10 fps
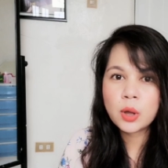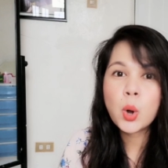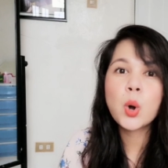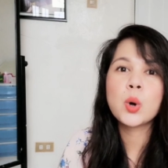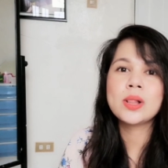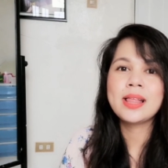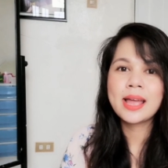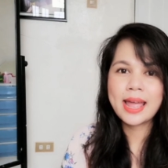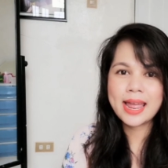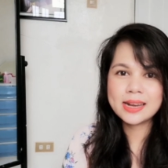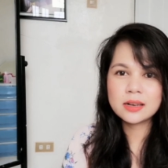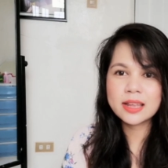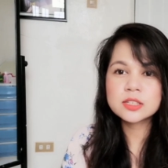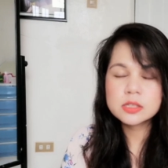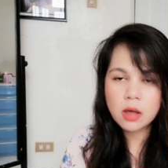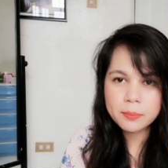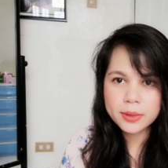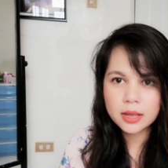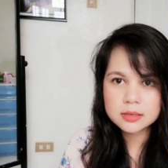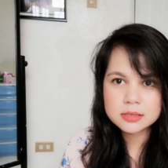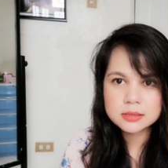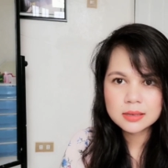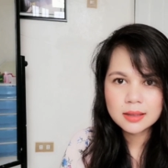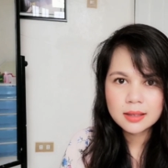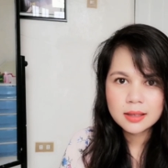the whole N C L E X topics.